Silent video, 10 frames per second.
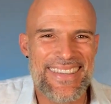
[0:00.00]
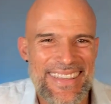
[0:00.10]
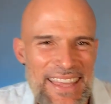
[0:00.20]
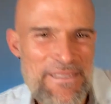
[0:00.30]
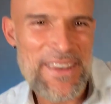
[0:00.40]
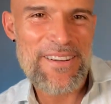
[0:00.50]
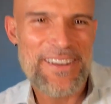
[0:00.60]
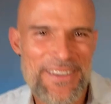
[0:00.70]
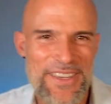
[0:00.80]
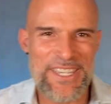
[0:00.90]
You know,
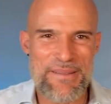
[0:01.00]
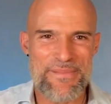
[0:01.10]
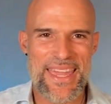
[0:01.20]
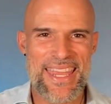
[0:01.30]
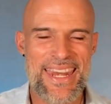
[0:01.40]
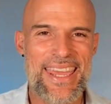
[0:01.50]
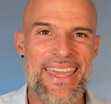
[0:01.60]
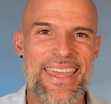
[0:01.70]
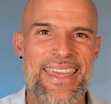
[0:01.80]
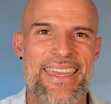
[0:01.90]
when you jump in,
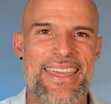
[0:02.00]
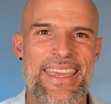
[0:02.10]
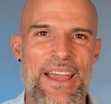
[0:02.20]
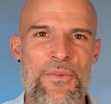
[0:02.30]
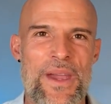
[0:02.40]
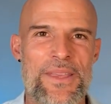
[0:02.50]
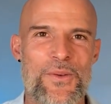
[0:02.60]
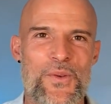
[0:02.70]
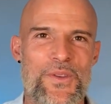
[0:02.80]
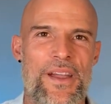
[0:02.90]
can't wait to
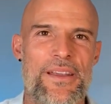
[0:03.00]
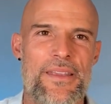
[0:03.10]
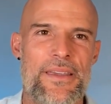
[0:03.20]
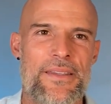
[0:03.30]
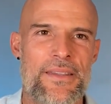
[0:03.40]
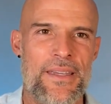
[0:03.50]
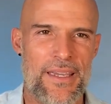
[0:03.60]
start this